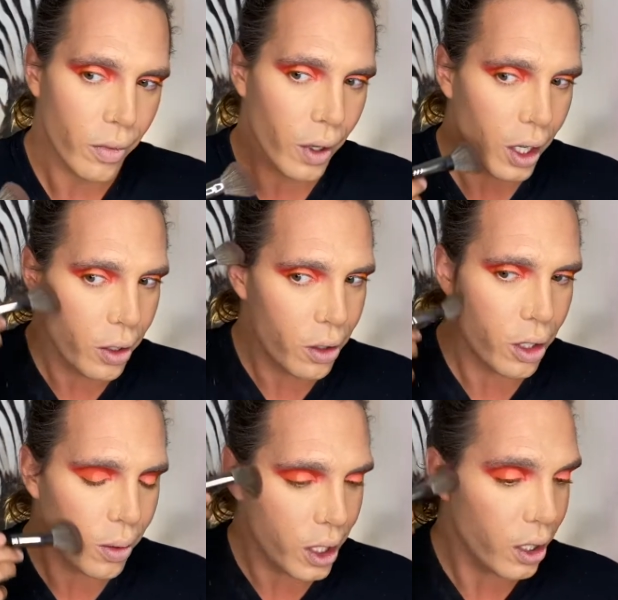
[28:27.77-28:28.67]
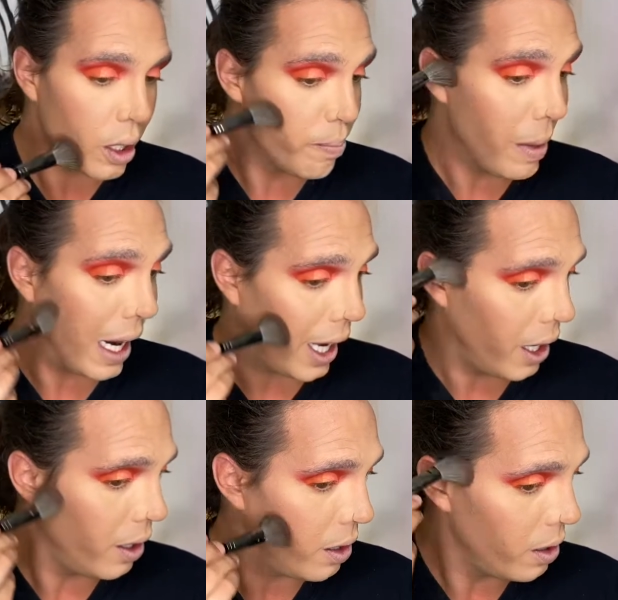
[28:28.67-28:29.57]
And you just don't want it to look muddy.
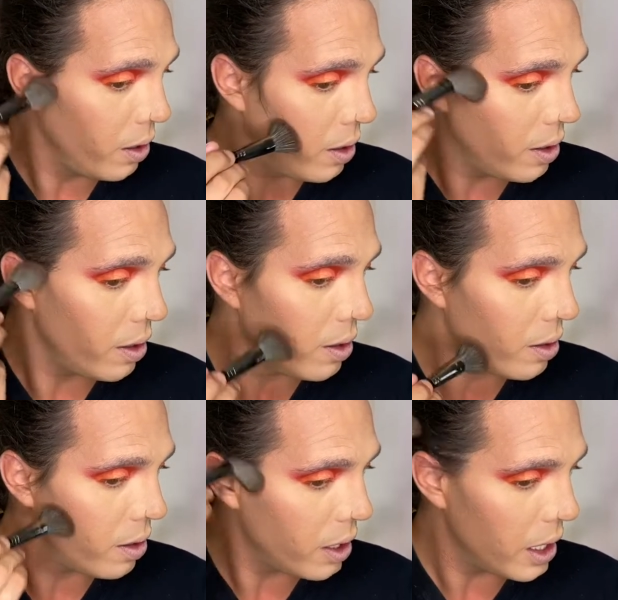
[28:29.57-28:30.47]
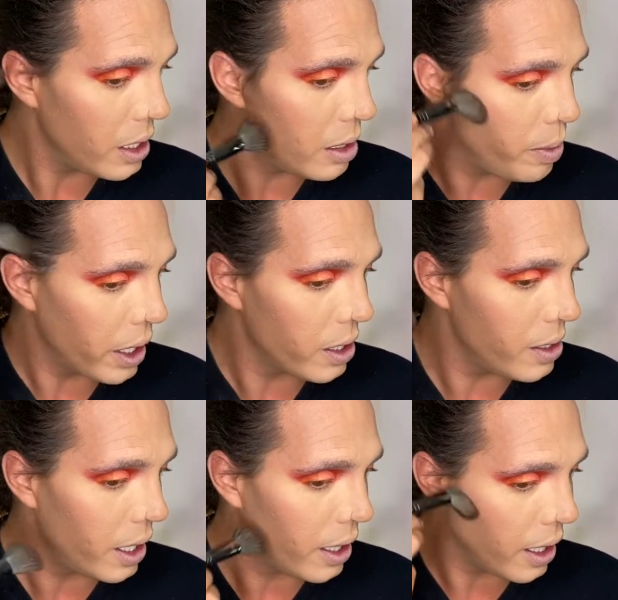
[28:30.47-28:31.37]
That's the biggest
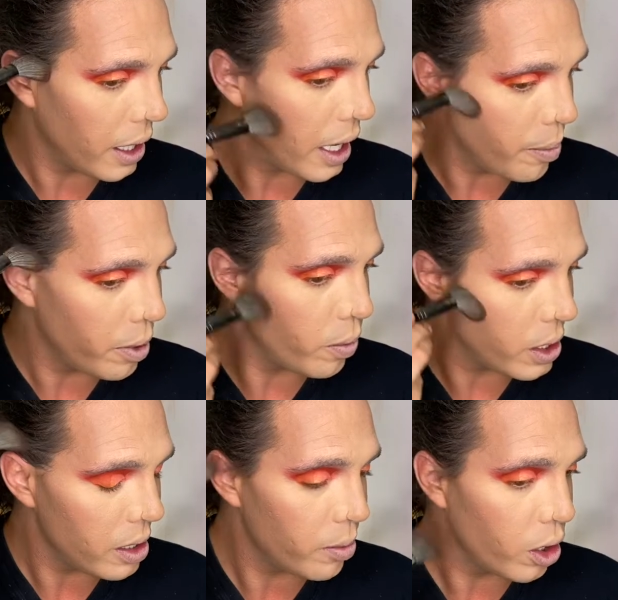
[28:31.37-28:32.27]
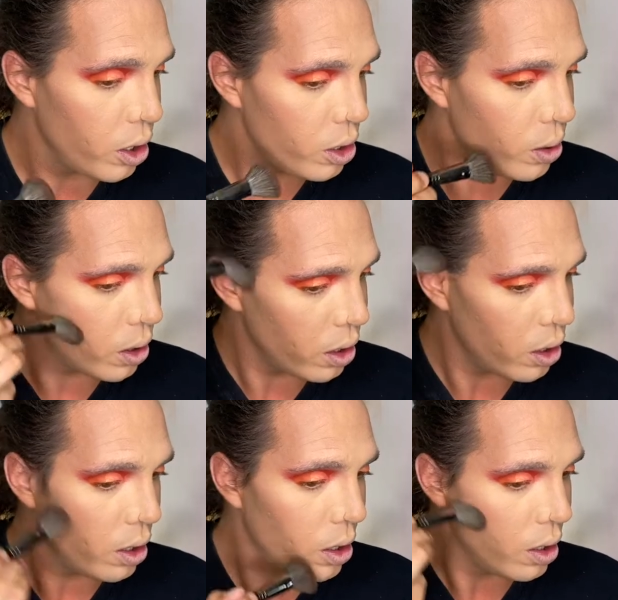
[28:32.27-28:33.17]
thing that can happen with some contour,
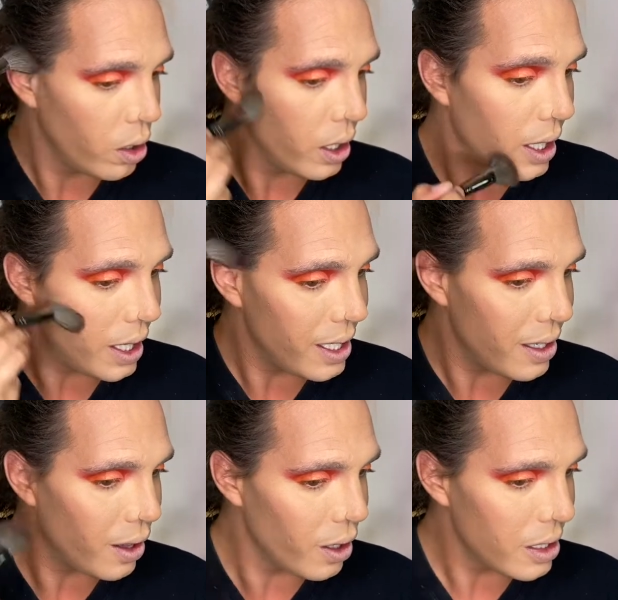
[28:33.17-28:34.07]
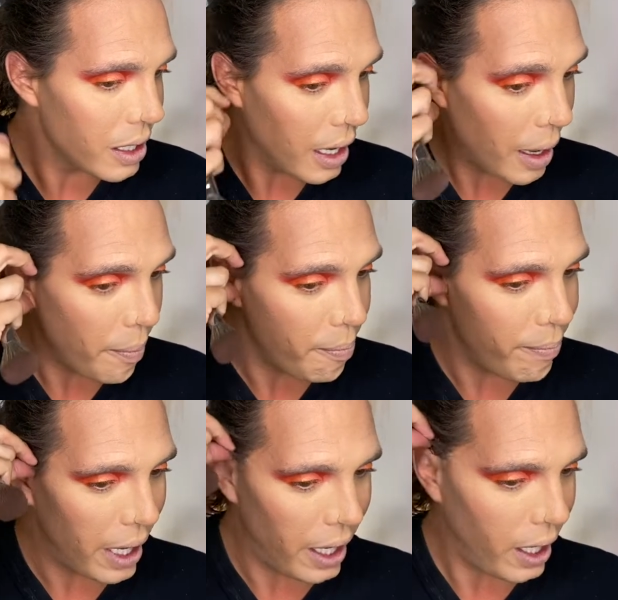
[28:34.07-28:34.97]
is it looks
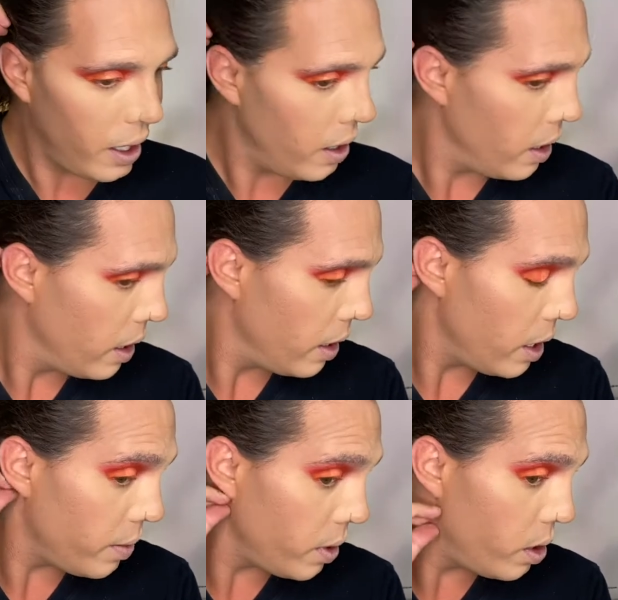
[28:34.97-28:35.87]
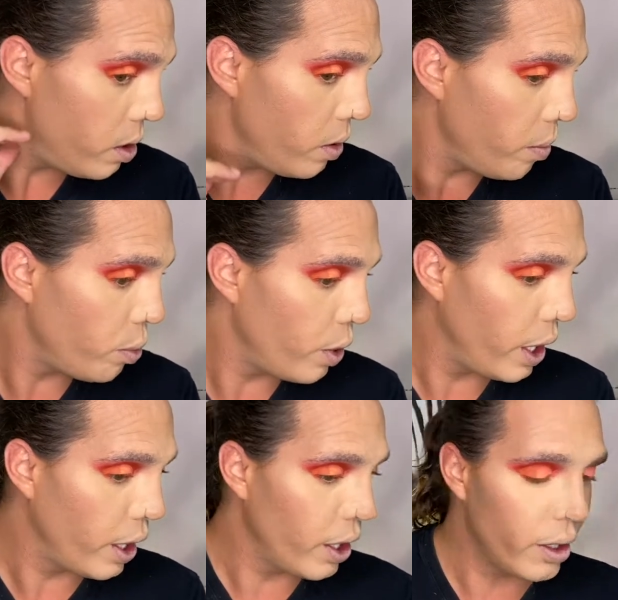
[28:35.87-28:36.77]
muddy. This one's doing pretty
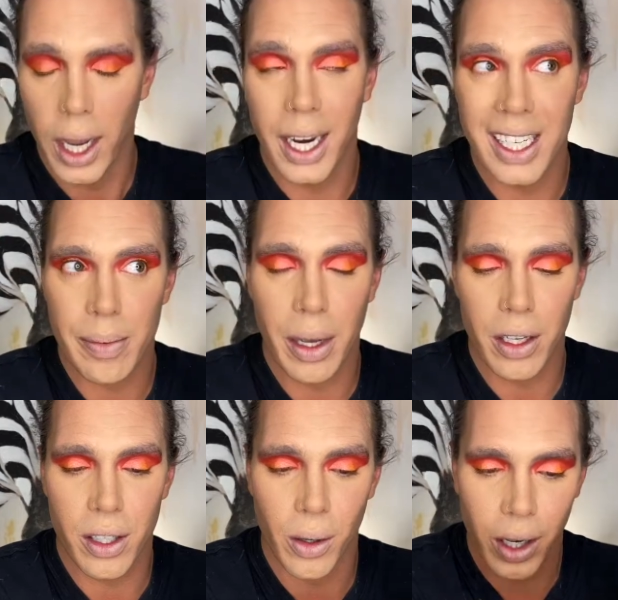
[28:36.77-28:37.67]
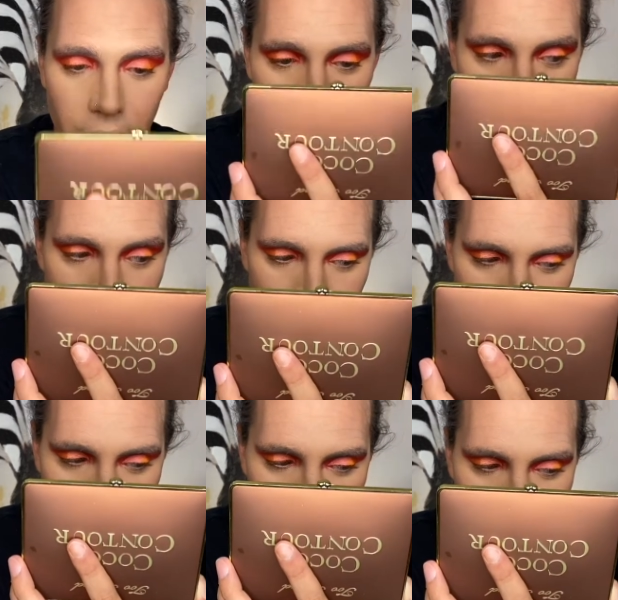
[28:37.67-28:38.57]
good. And it smells so good.
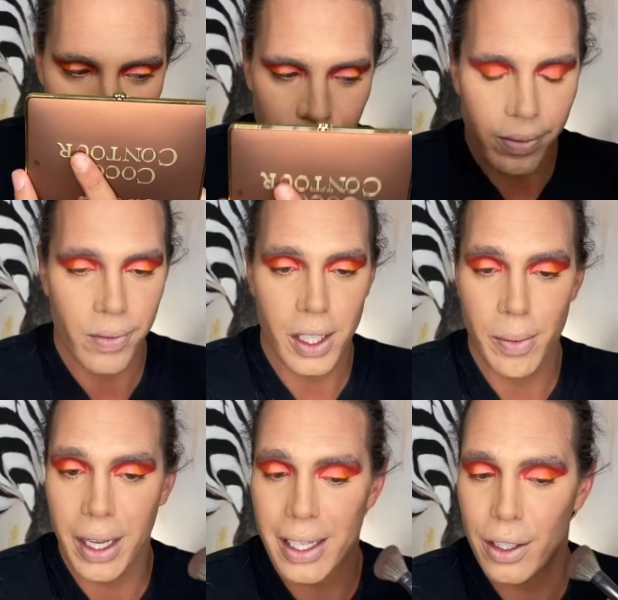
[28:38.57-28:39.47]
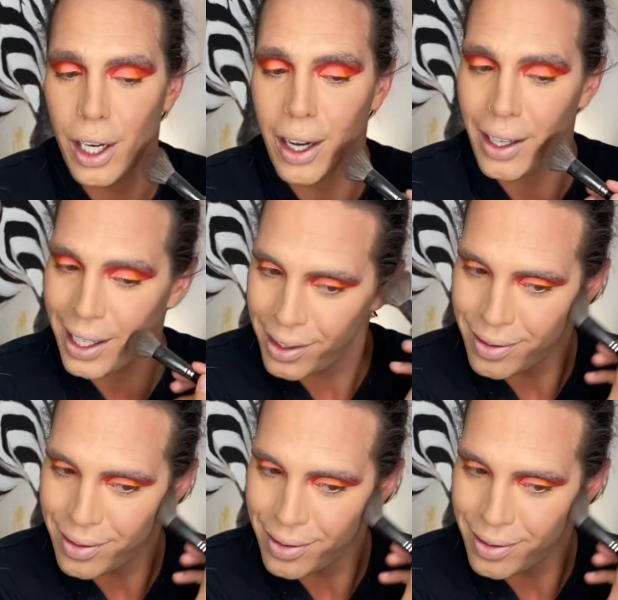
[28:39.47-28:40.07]
It smells like chocolate.